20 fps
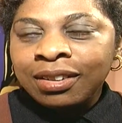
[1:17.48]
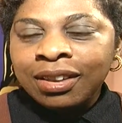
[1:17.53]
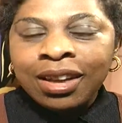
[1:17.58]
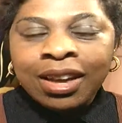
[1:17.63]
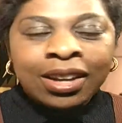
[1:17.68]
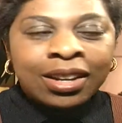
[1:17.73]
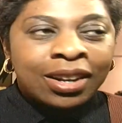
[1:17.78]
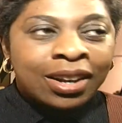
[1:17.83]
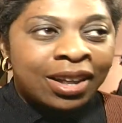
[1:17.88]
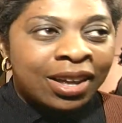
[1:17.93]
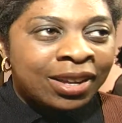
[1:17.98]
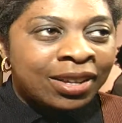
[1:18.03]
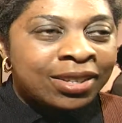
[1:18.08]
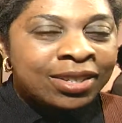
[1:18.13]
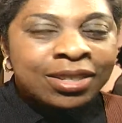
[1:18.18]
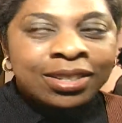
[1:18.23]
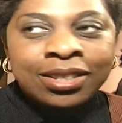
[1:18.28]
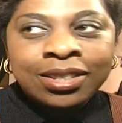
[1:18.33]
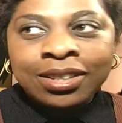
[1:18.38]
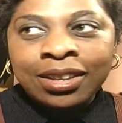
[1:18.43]
I'd like
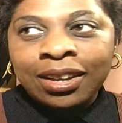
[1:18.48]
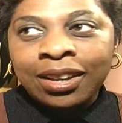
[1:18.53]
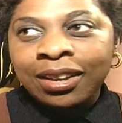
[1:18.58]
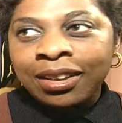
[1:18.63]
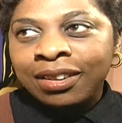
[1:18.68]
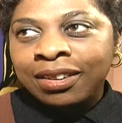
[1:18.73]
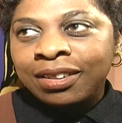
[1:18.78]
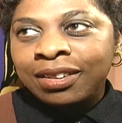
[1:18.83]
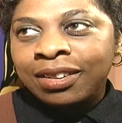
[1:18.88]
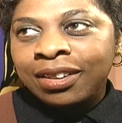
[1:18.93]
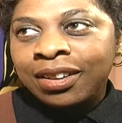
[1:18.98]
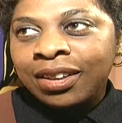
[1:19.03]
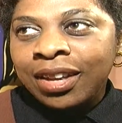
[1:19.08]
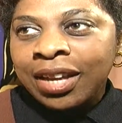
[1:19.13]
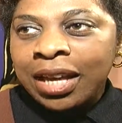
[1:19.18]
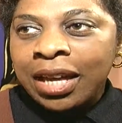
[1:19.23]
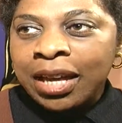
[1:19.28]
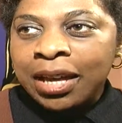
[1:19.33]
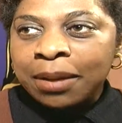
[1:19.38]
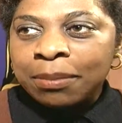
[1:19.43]
to see
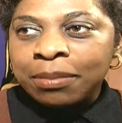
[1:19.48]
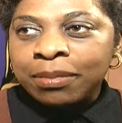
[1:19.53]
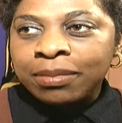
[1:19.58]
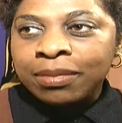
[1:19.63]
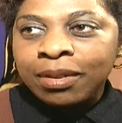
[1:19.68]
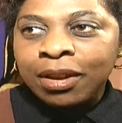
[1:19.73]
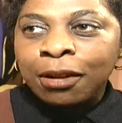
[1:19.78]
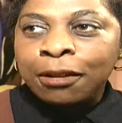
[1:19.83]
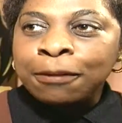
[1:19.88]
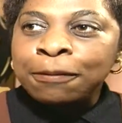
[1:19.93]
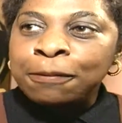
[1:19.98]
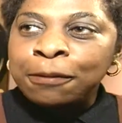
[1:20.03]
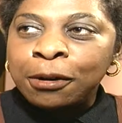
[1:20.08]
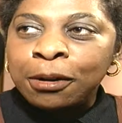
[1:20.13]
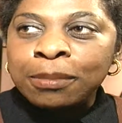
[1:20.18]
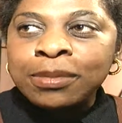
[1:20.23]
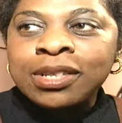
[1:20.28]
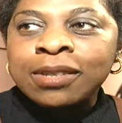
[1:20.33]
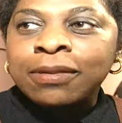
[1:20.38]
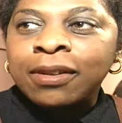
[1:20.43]
all
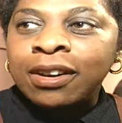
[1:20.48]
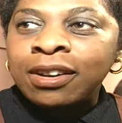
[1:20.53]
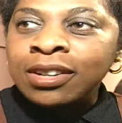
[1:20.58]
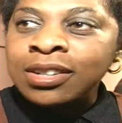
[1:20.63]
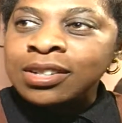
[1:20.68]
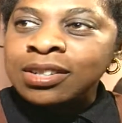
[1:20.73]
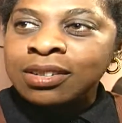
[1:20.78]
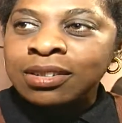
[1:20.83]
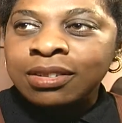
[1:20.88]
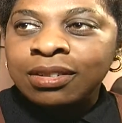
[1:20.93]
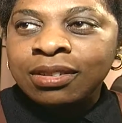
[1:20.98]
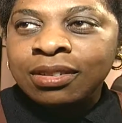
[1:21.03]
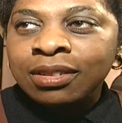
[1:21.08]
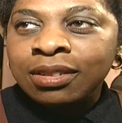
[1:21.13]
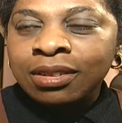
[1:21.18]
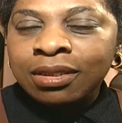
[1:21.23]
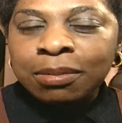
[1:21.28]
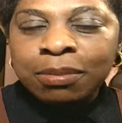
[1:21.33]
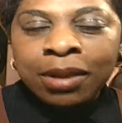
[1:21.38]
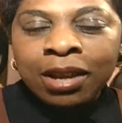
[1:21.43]
forms of art
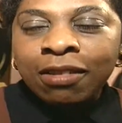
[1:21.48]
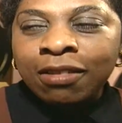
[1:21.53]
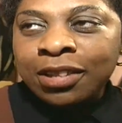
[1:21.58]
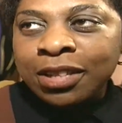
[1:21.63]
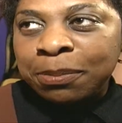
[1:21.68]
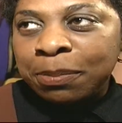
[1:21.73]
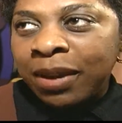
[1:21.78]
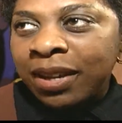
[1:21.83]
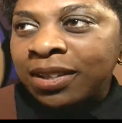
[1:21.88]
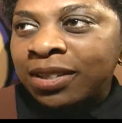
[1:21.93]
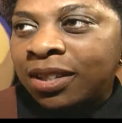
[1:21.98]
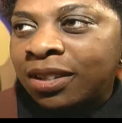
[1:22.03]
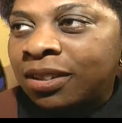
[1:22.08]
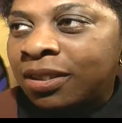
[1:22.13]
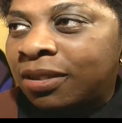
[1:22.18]
being respected.